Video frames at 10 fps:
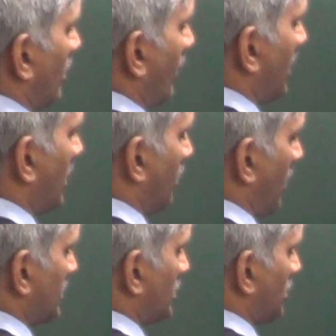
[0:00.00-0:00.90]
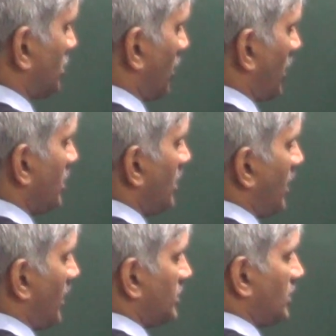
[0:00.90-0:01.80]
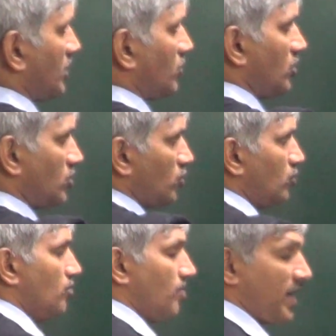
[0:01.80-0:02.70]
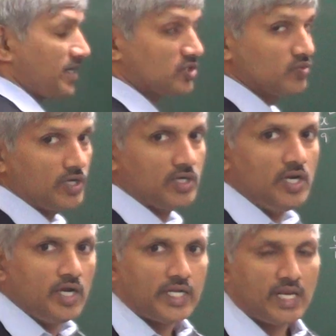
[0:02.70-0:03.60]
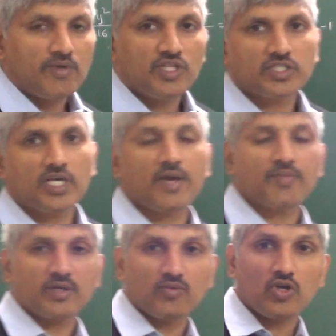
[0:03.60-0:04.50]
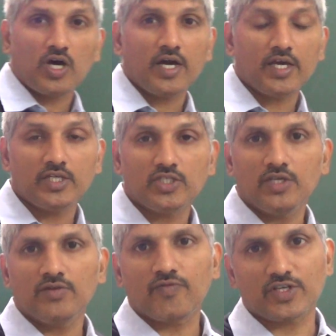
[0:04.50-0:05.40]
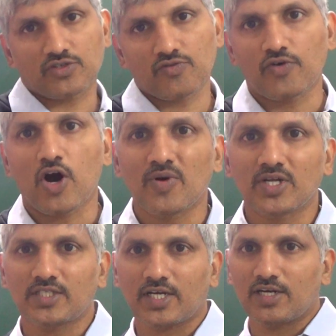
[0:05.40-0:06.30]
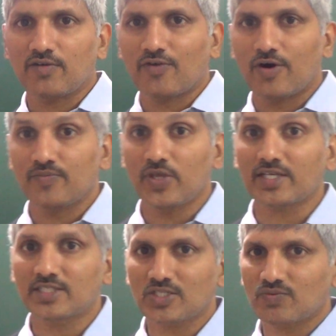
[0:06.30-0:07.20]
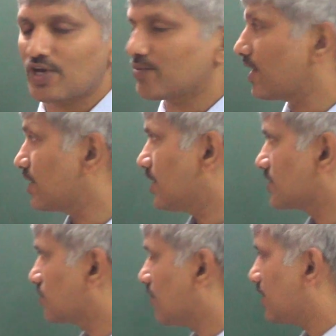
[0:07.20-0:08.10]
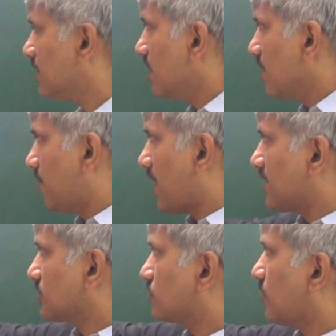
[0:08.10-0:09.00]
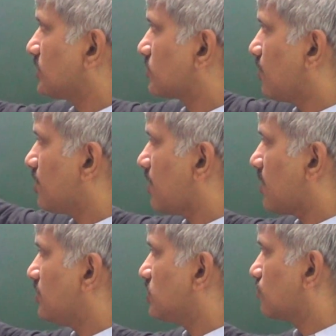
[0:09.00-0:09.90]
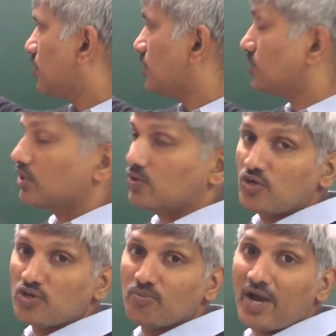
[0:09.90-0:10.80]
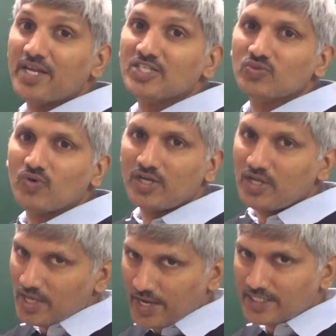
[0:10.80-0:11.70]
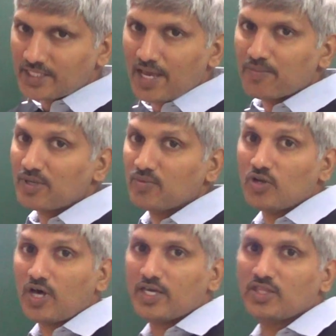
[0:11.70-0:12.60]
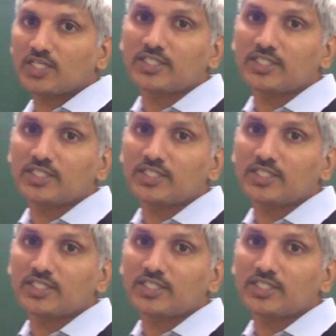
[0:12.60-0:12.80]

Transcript: divided by 16 is equal to minus 1. Tell me, this hyperbola is in first form or second form? X square by a square minus y square by b square is equal to minus 1. It's hyperbola in the